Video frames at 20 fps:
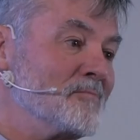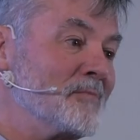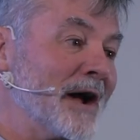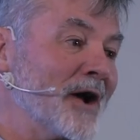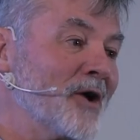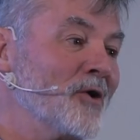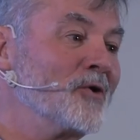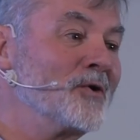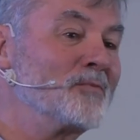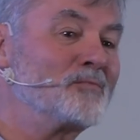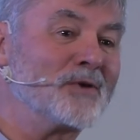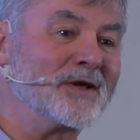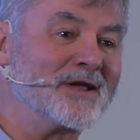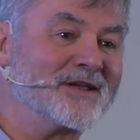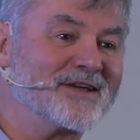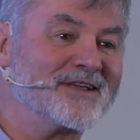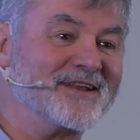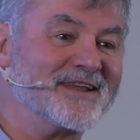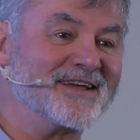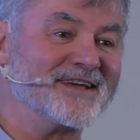My own
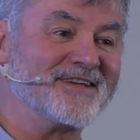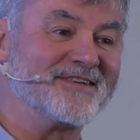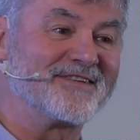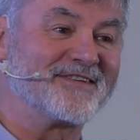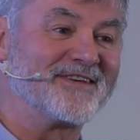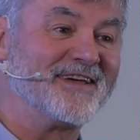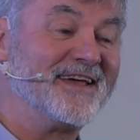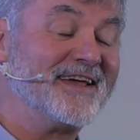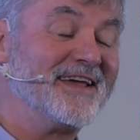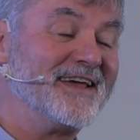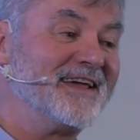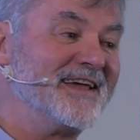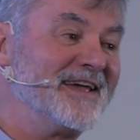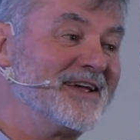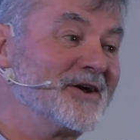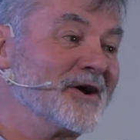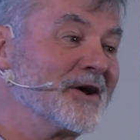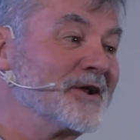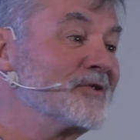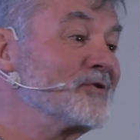opinion is he
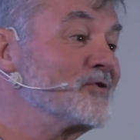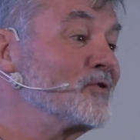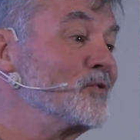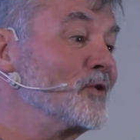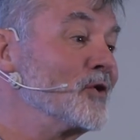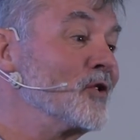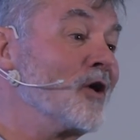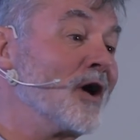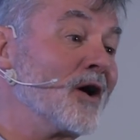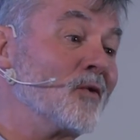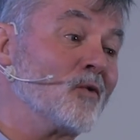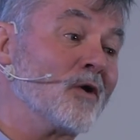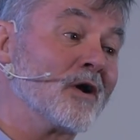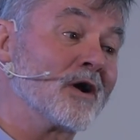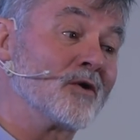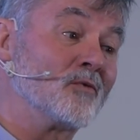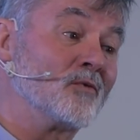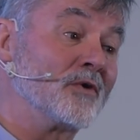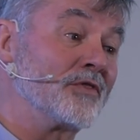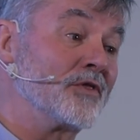got into real hot
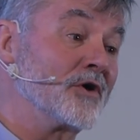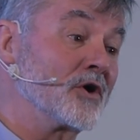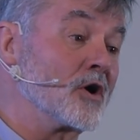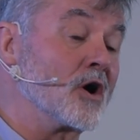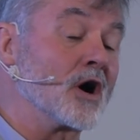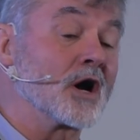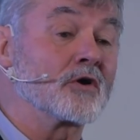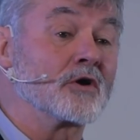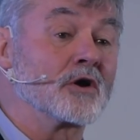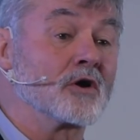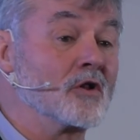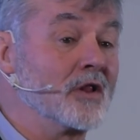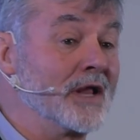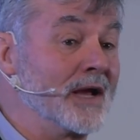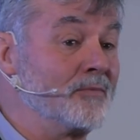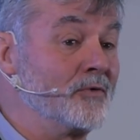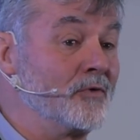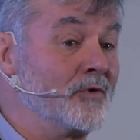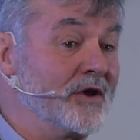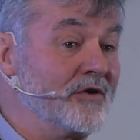water with the Cochrane
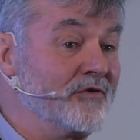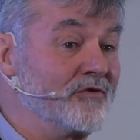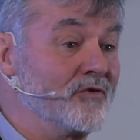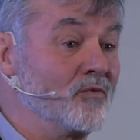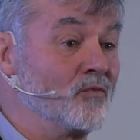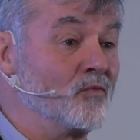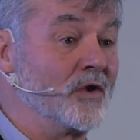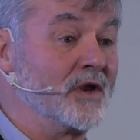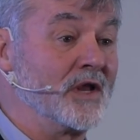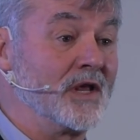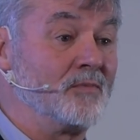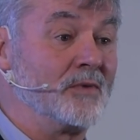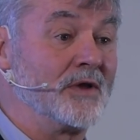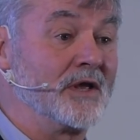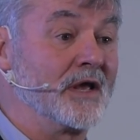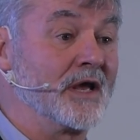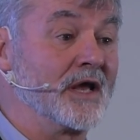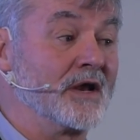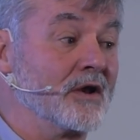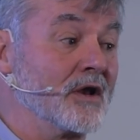collaboration when he
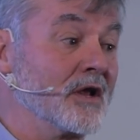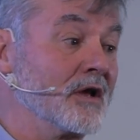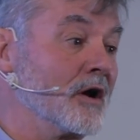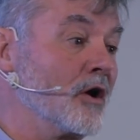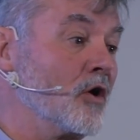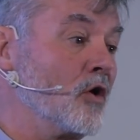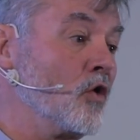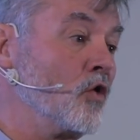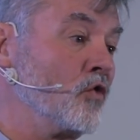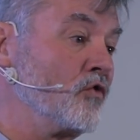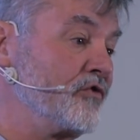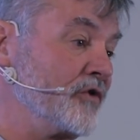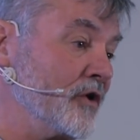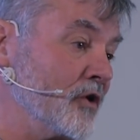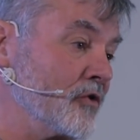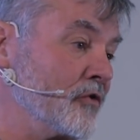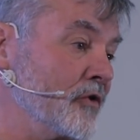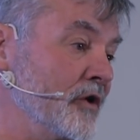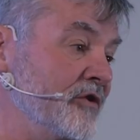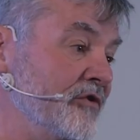began a wholesale
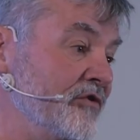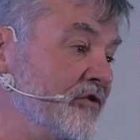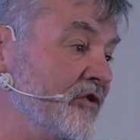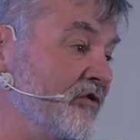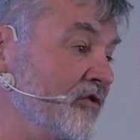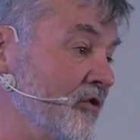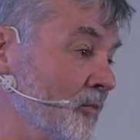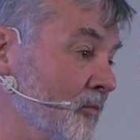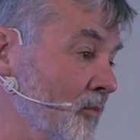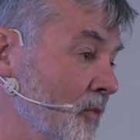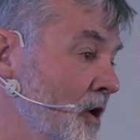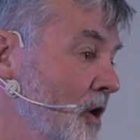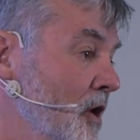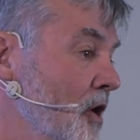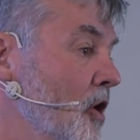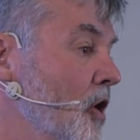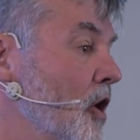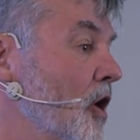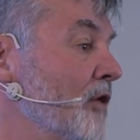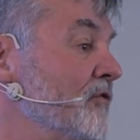criticism
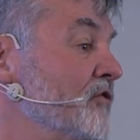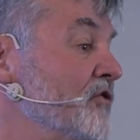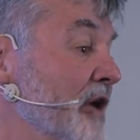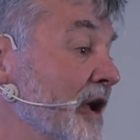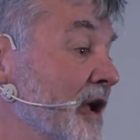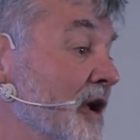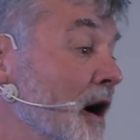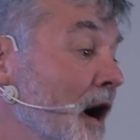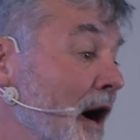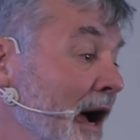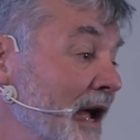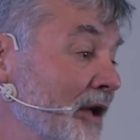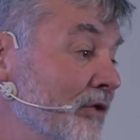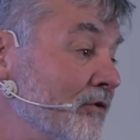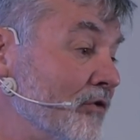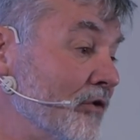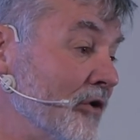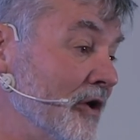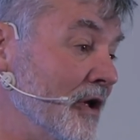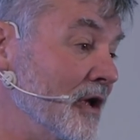of
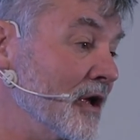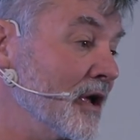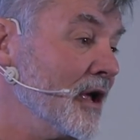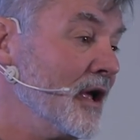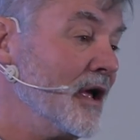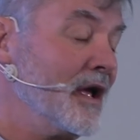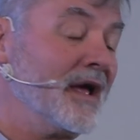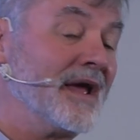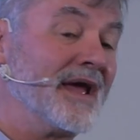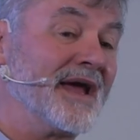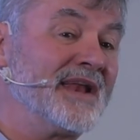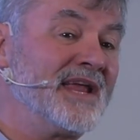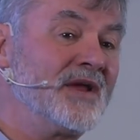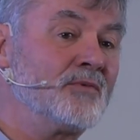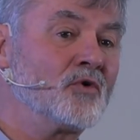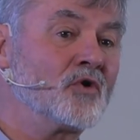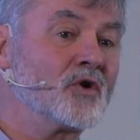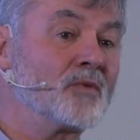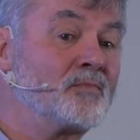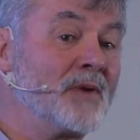psychiatry. And he
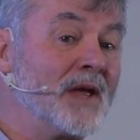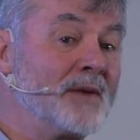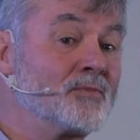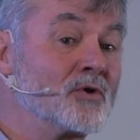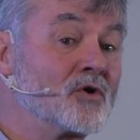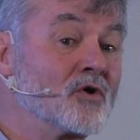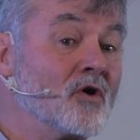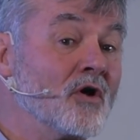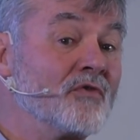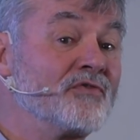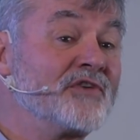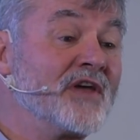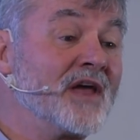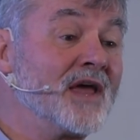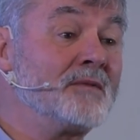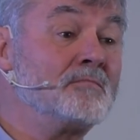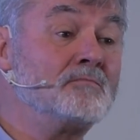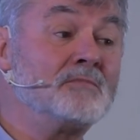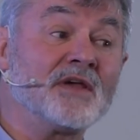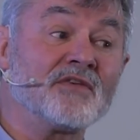wrote a paper called
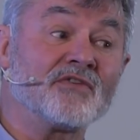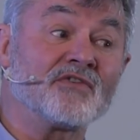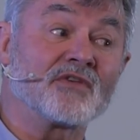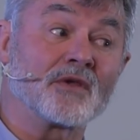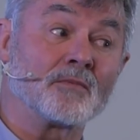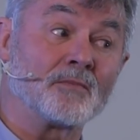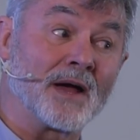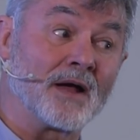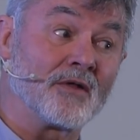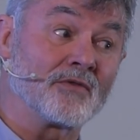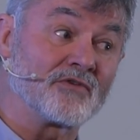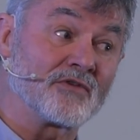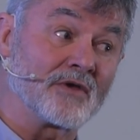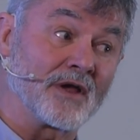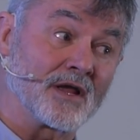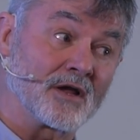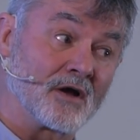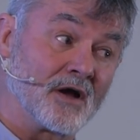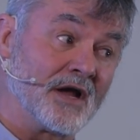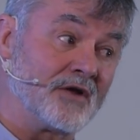10 Myths About
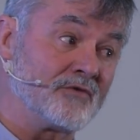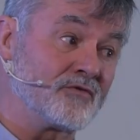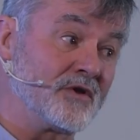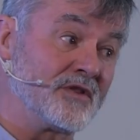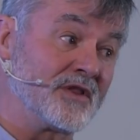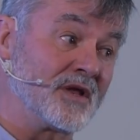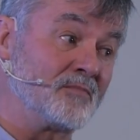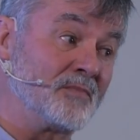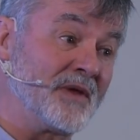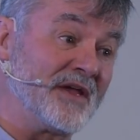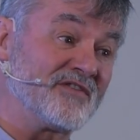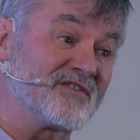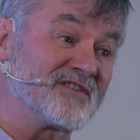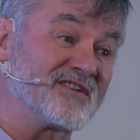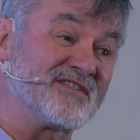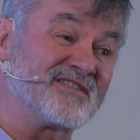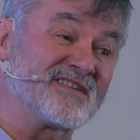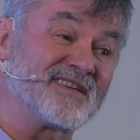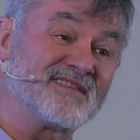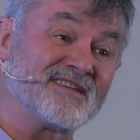Psychiatry that
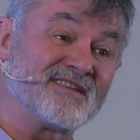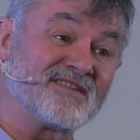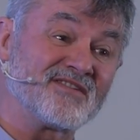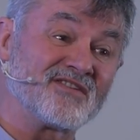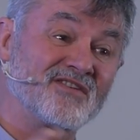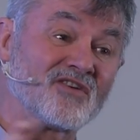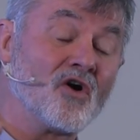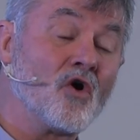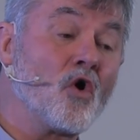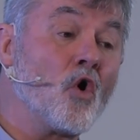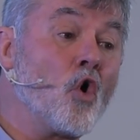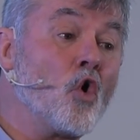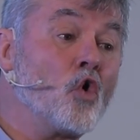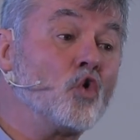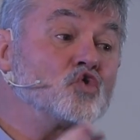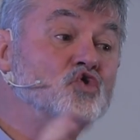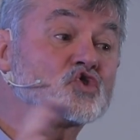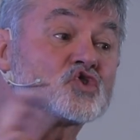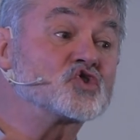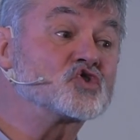basically said this
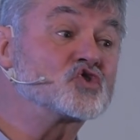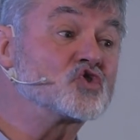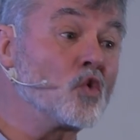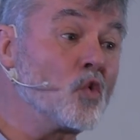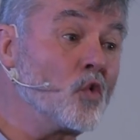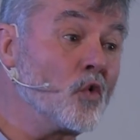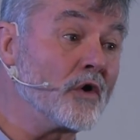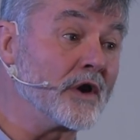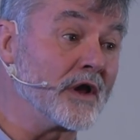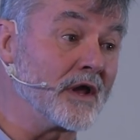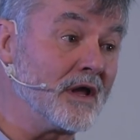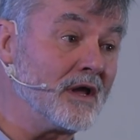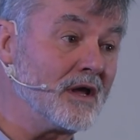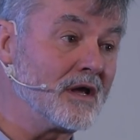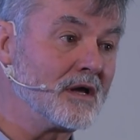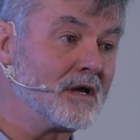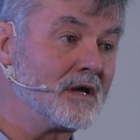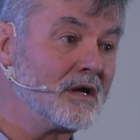whole story,